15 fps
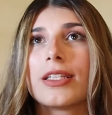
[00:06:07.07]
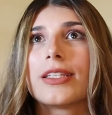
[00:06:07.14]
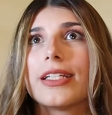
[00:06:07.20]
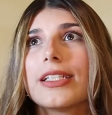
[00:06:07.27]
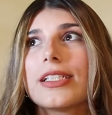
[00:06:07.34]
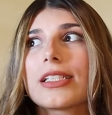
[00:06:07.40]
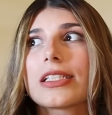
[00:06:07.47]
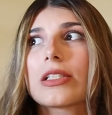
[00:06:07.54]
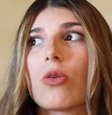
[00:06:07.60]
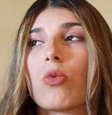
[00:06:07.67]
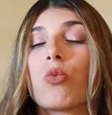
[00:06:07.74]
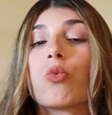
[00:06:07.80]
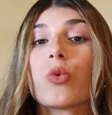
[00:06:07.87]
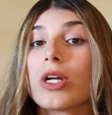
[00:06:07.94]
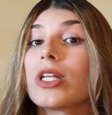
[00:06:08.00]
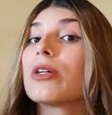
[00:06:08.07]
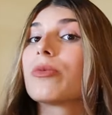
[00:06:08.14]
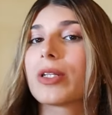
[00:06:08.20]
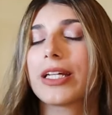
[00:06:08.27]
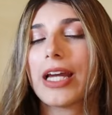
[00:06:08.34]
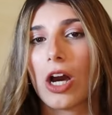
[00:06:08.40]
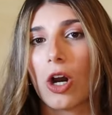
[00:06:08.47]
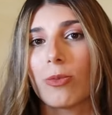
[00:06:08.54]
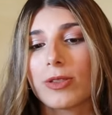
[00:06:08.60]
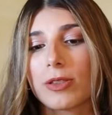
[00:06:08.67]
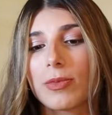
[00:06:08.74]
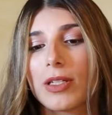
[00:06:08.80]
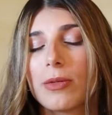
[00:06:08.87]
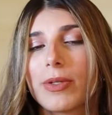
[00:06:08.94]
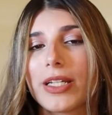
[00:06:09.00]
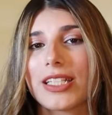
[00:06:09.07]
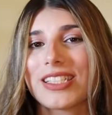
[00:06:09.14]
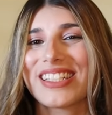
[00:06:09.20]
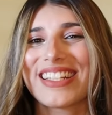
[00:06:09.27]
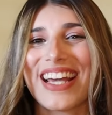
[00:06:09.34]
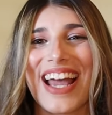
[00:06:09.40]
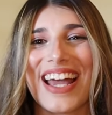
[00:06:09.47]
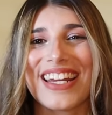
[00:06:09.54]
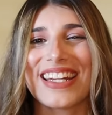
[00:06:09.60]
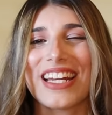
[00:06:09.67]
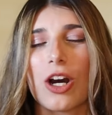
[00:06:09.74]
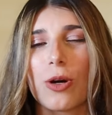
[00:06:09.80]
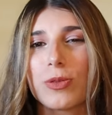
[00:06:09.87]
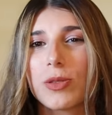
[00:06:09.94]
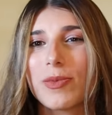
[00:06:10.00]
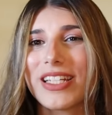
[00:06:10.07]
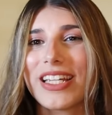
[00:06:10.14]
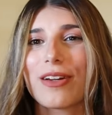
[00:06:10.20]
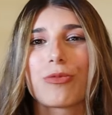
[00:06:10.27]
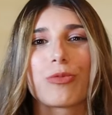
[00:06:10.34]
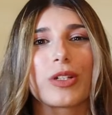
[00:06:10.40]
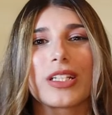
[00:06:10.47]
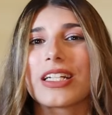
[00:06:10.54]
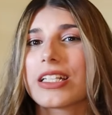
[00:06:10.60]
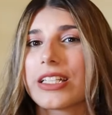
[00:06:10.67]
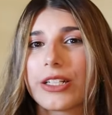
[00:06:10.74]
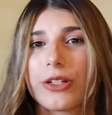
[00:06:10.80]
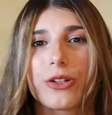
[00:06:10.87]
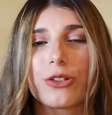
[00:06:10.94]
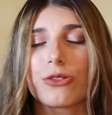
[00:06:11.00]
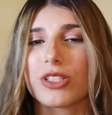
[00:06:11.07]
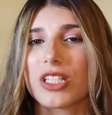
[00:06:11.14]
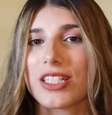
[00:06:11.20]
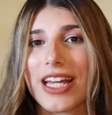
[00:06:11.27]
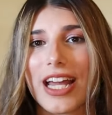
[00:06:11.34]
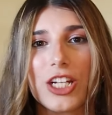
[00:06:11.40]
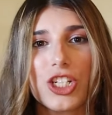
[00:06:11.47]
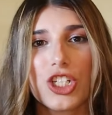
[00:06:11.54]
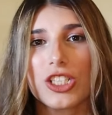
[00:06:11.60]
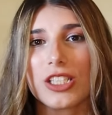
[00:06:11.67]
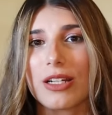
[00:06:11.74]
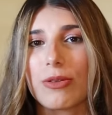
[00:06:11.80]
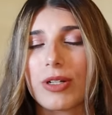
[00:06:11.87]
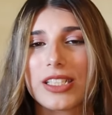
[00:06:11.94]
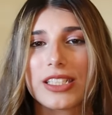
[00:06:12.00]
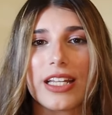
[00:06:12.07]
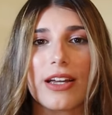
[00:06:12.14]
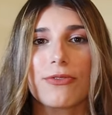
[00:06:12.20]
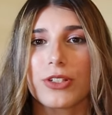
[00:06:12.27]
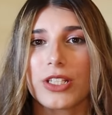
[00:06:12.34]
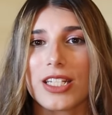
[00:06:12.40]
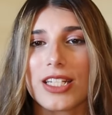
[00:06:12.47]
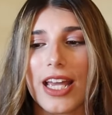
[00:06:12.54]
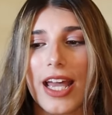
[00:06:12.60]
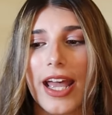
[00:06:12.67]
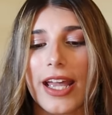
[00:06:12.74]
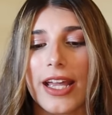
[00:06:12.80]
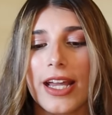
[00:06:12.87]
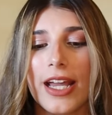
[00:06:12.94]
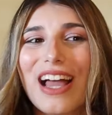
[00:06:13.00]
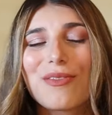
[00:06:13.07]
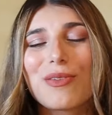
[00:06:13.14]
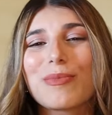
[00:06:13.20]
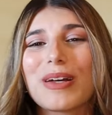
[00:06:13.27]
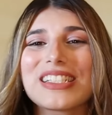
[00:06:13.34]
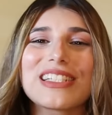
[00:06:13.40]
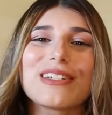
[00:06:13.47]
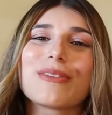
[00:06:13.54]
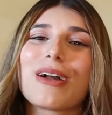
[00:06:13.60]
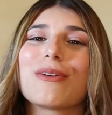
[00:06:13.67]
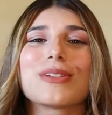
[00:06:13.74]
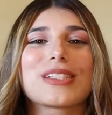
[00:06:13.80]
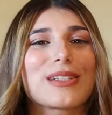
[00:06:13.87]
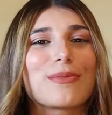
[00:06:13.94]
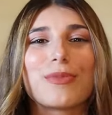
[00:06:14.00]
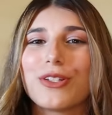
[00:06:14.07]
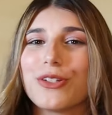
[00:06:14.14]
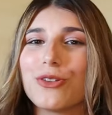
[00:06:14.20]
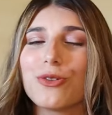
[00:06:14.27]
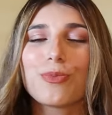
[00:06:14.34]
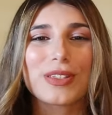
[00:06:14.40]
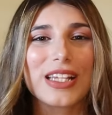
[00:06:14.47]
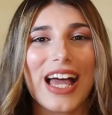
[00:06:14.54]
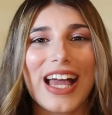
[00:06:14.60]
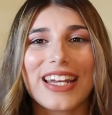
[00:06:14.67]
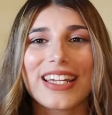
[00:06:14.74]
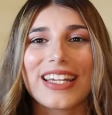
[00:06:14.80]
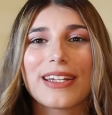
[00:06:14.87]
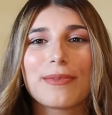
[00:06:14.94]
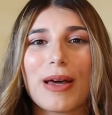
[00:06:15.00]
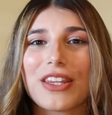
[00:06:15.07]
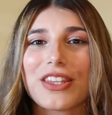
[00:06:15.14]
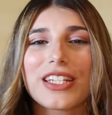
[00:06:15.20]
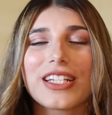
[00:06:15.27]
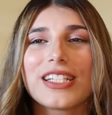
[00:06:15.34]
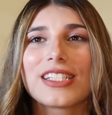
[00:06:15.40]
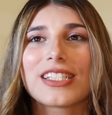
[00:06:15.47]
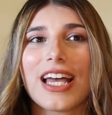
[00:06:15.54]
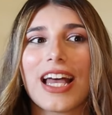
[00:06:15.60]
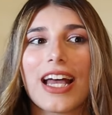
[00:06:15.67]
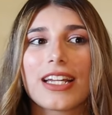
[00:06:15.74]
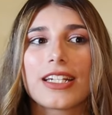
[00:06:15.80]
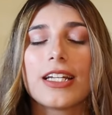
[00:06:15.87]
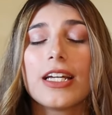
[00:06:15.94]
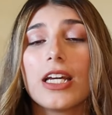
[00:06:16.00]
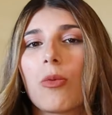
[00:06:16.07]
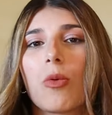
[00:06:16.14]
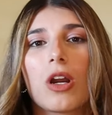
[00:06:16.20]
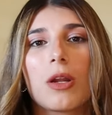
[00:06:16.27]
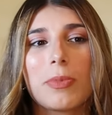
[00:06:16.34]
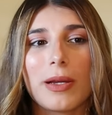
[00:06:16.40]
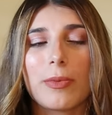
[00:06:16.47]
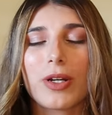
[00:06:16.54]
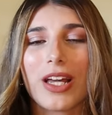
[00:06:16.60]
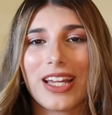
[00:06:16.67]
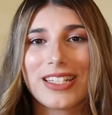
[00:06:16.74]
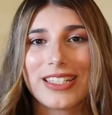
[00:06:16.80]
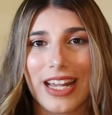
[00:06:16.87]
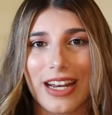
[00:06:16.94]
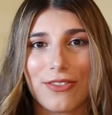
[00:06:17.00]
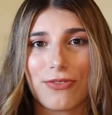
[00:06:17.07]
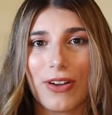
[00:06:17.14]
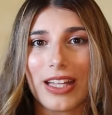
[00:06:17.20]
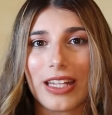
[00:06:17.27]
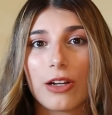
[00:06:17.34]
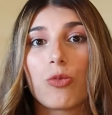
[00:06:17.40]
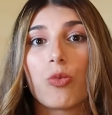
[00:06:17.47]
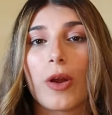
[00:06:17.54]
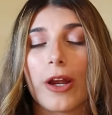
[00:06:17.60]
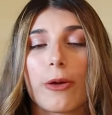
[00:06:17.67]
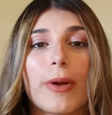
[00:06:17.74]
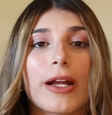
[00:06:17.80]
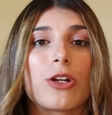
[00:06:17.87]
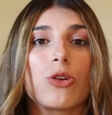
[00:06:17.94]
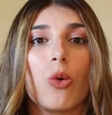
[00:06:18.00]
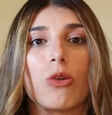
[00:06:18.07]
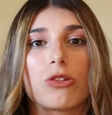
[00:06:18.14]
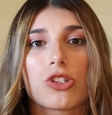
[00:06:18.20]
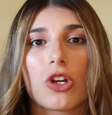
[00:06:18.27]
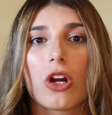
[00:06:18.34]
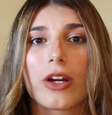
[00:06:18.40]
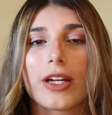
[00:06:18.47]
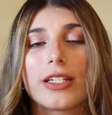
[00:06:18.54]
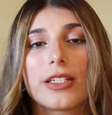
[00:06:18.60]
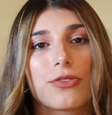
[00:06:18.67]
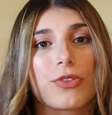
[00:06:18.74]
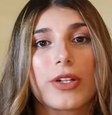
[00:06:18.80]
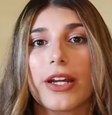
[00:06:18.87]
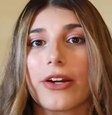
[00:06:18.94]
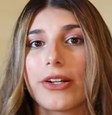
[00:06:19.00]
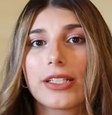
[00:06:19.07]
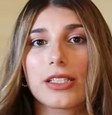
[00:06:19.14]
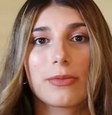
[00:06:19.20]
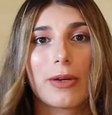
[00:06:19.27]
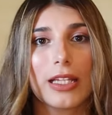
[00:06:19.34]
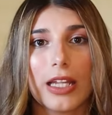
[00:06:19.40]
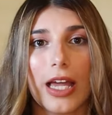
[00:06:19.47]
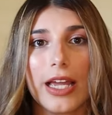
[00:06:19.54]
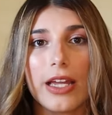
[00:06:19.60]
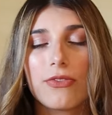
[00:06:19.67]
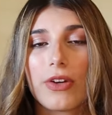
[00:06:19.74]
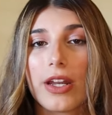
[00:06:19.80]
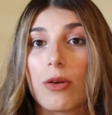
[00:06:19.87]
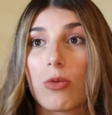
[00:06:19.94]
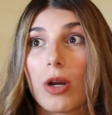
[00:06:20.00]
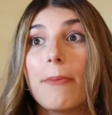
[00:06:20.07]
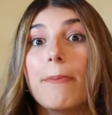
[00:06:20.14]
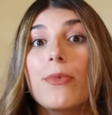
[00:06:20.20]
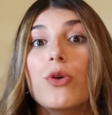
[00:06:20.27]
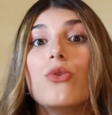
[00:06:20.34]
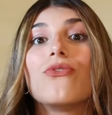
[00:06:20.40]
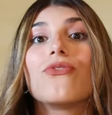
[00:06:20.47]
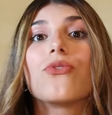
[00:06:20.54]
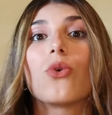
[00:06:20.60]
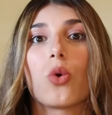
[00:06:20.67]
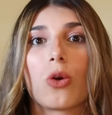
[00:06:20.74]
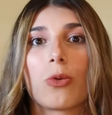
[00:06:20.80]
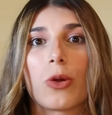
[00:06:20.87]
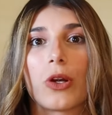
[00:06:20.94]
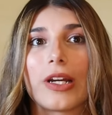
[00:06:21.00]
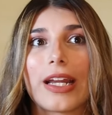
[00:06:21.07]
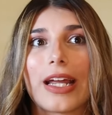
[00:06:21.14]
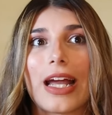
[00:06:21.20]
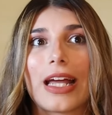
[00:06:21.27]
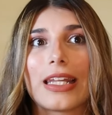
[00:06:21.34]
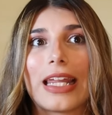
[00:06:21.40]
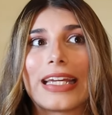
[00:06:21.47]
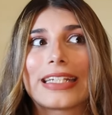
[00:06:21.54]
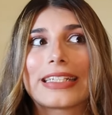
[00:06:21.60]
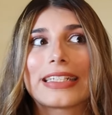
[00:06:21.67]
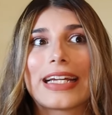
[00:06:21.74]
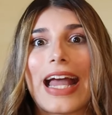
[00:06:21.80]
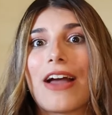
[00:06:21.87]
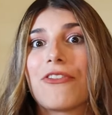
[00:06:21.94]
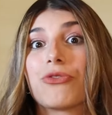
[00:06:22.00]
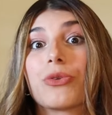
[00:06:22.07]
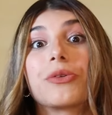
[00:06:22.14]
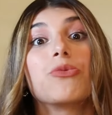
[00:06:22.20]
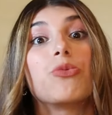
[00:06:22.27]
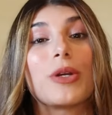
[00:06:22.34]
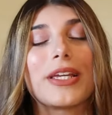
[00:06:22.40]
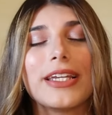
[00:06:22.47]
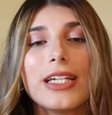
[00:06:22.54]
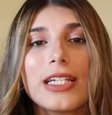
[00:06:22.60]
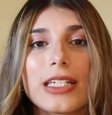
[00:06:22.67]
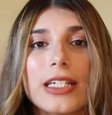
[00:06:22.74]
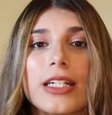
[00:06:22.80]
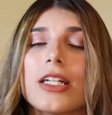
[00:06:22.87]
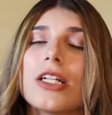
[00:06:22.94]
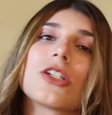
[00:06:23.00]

This really, really helps me because, again, it helps me get really clear on those intentions I want to set for the day. I've been messing around with some new planning methods and I want to be able to identify like where my goals are in different areas of my life and I want to move forward like every week.